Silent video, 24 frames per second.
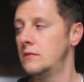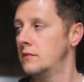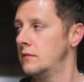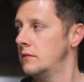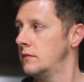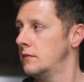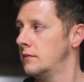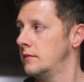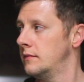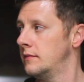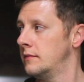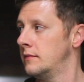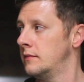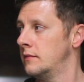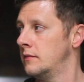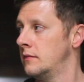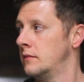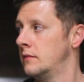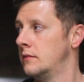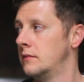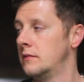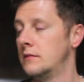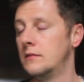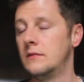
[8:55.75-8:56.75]

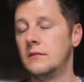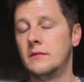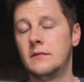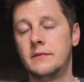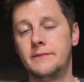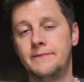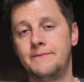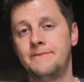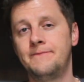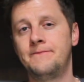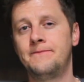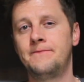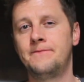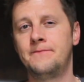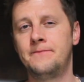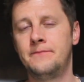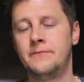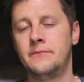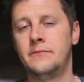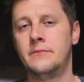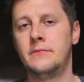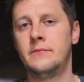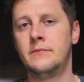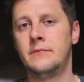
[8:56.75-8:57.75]

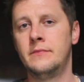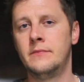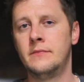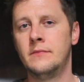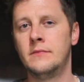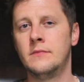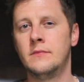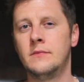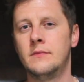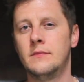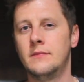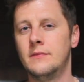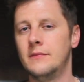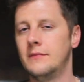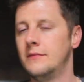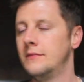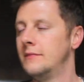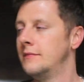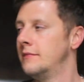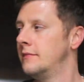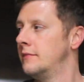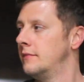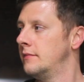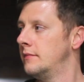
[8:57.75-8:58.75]

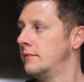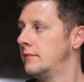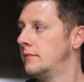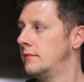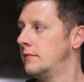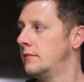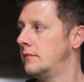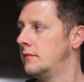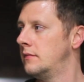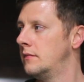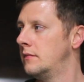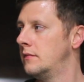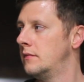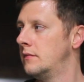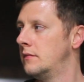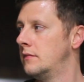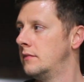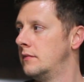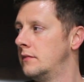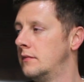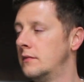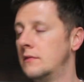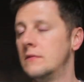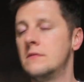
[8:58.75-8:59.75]

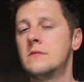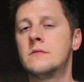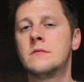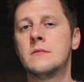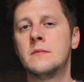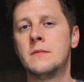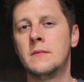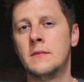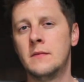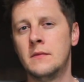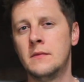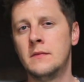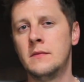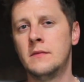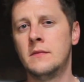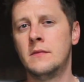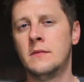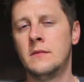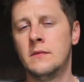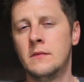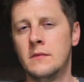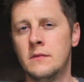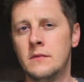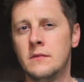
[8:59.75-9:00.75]

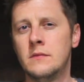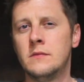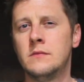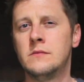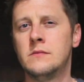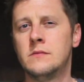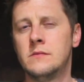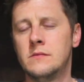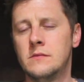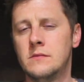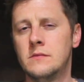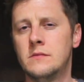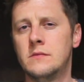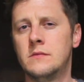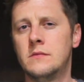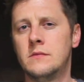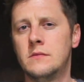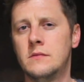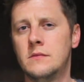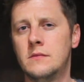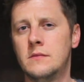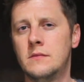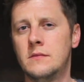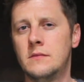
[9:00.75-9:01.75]
(silent)